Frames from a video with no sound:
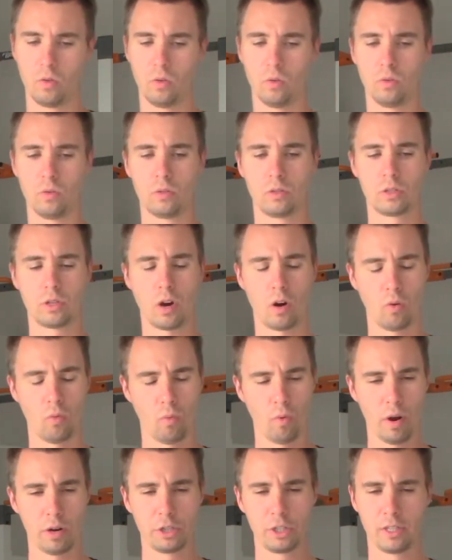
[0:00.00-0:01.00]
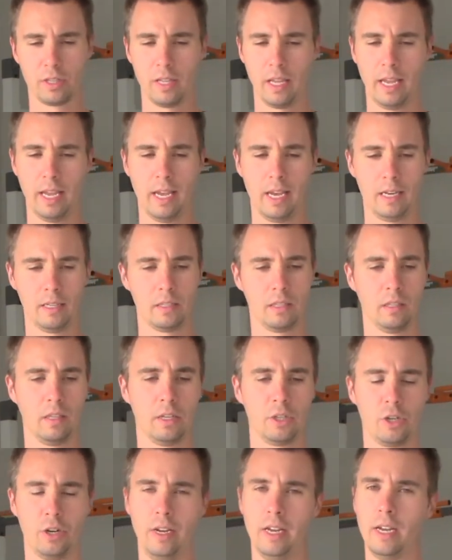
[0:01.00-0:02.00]
start rushing things and let
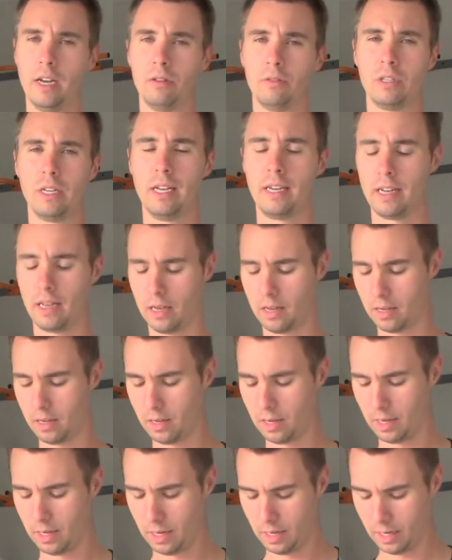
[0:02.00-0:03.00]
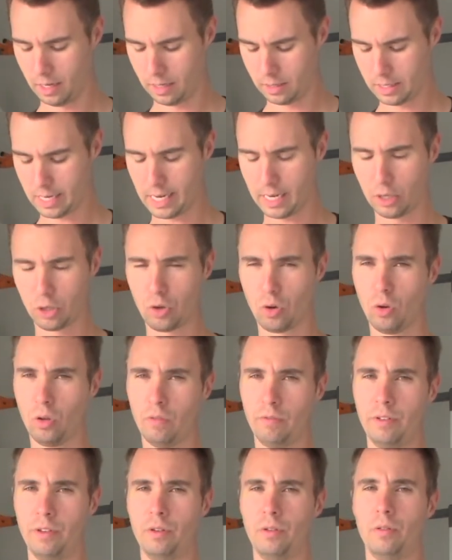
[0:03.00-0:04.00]
your ego take control
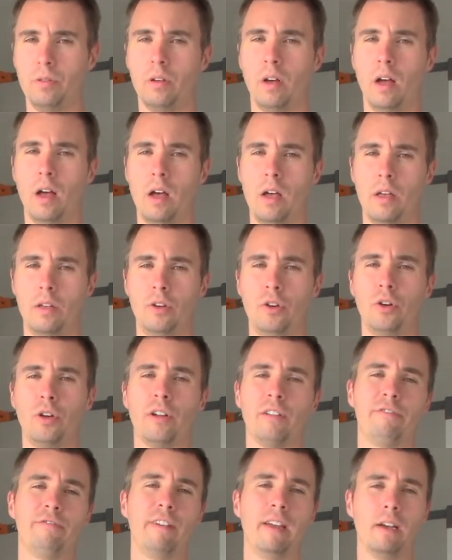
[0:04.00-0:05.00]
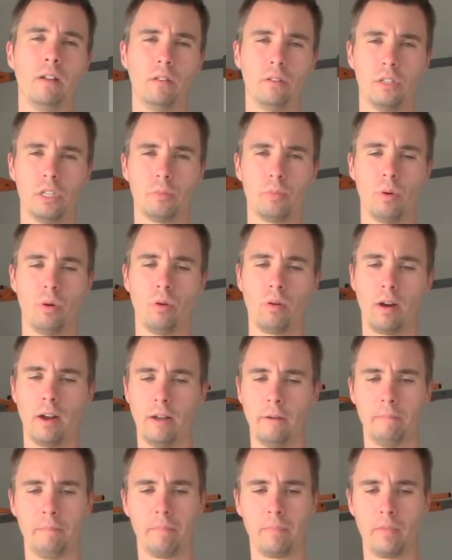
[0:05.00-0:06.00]
of you, you're going to fail in this program.
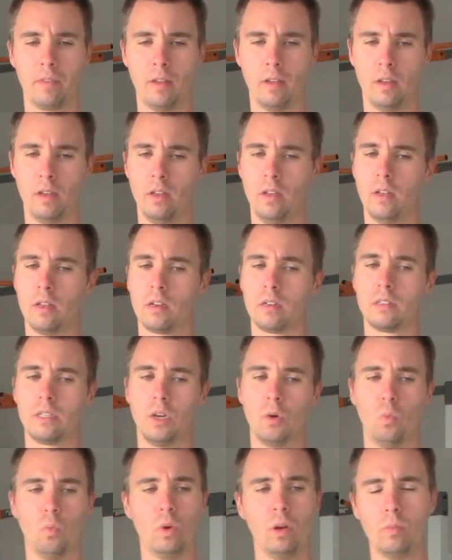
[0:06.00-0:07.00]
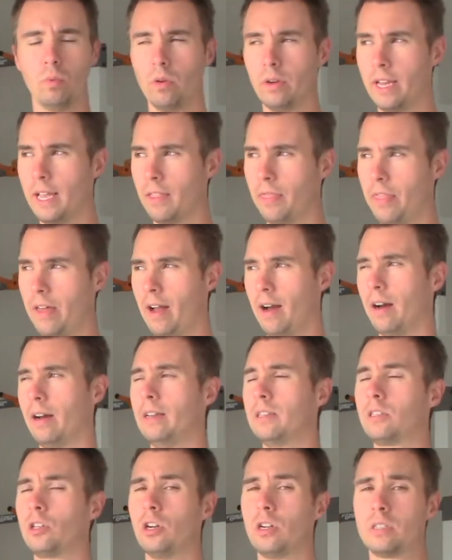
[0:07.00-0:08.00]
So we will get there.
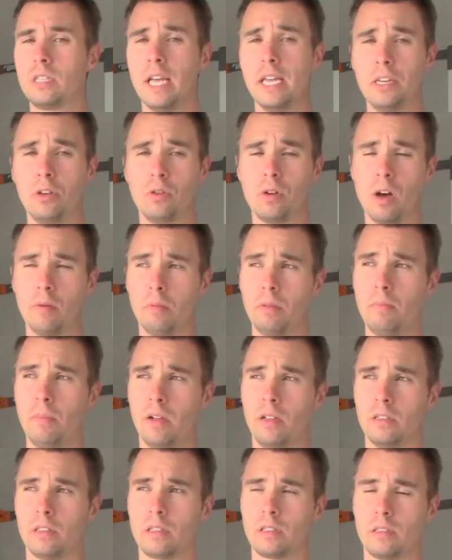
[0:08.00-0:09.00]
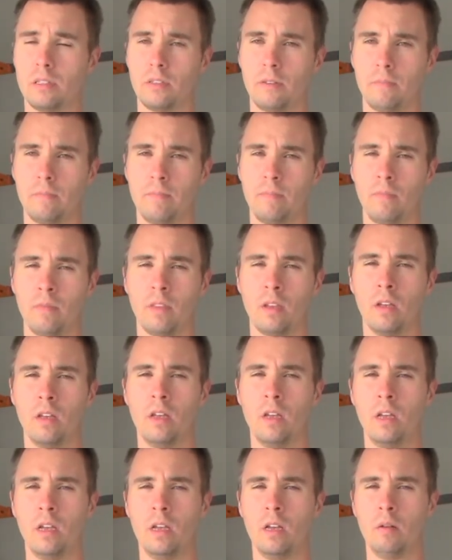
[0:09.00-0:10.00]
It's going to take you a couple months,
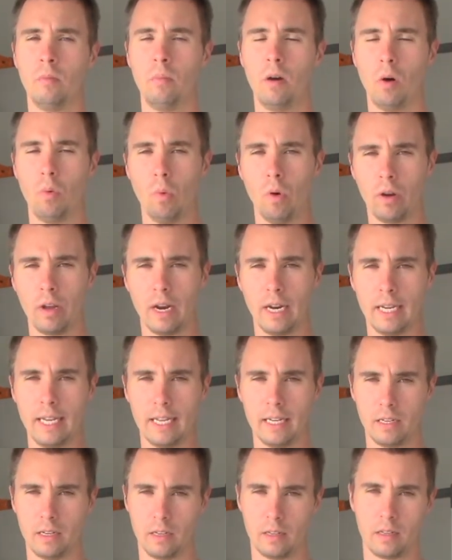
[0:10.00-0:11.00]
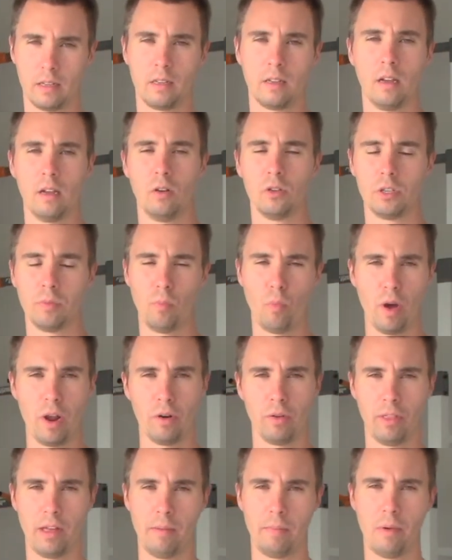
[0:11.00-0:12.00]
but we're going to get some weight
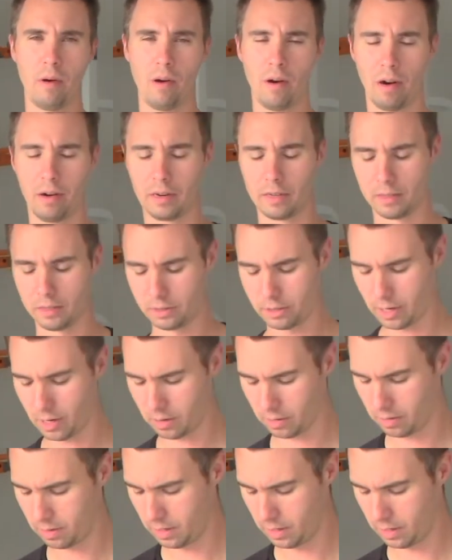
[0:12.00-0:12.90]
on that bar. So